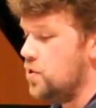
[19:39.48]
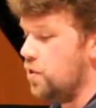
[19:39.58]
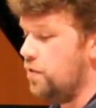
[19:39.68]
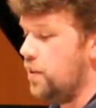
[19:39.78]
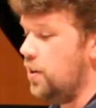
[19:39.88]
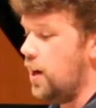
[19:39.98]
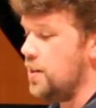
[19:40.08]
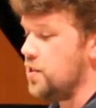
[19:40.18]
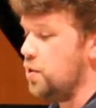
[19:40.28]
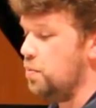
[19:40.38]
So fear
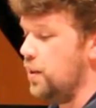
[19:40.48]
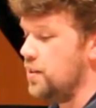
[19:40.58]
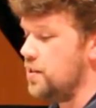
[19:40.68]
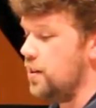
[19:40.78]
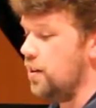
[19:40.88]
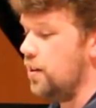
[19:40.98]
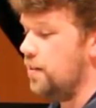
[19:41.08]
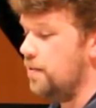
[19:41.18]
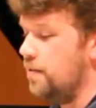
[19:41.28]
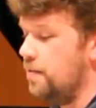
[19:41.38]
has no place here.
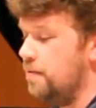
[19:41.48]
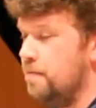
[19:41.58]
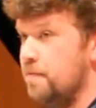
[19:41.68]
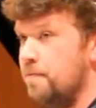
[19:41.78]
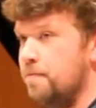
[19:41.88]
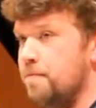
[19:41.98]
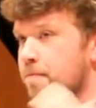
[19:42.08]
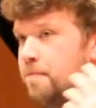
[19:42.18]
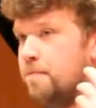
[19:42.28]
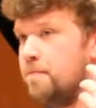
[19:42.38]

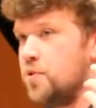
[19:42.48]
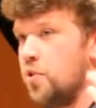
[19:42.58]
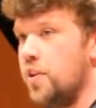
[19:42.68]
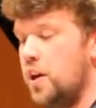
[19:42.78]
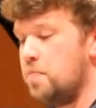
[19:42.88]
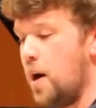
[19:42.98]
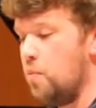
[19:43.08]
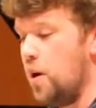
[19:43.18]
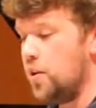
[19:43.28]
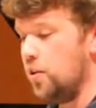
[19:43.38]
So think
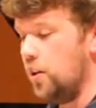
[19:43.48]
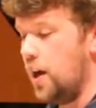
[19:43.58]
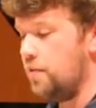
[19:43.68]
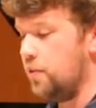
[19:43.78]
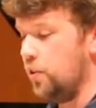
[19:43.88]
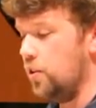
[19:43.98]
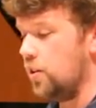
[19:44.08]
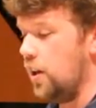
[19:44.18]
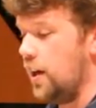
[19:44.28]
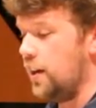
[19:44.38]
about what your life would
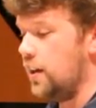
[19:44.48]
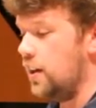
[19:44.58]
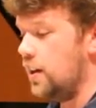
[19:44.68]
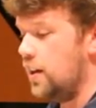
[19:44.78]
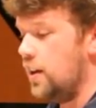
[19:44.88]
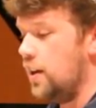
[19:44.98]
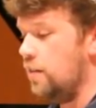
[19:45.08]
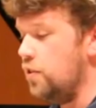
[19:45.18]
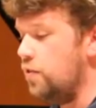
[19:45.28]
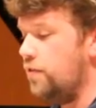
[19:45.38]
look like
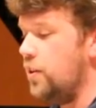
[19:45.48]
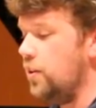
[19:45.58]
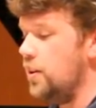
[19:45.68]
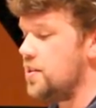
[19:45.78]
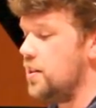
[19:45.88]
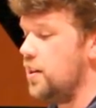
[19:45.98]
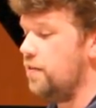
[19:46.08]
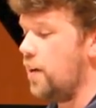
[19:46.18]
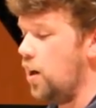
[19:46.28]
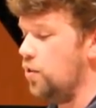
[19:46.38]
if you fearlessly
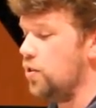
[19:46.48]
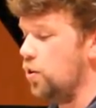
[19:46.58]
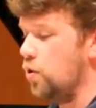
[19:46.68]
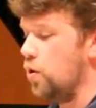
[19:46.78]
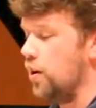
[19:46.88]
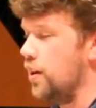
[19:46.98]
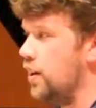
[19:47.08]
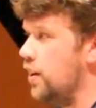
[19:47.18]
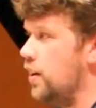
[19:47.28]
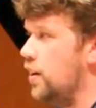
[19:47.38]
followed the Lord,
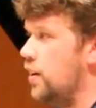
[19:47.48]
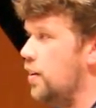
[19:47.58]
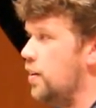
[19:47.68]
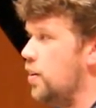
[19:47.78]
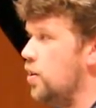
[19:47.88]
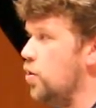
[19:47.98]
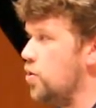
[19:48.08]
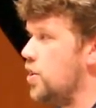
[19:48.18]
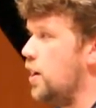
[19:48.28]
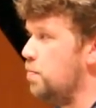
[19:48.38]

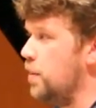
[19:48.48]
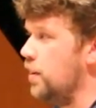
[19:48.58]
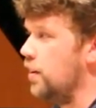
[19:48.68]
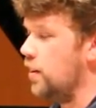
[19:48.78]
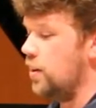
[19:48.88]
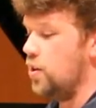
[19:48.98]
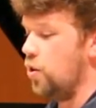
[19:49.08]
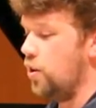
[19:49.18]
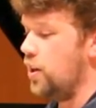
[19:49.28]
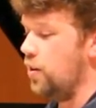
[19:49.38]
your champion,
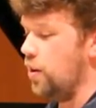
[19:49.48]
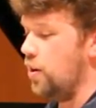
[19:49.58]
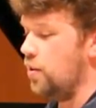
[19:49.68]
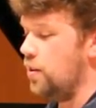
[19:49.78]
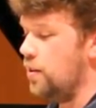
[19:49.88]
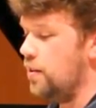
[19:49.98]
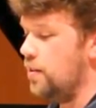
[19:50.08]
your hero,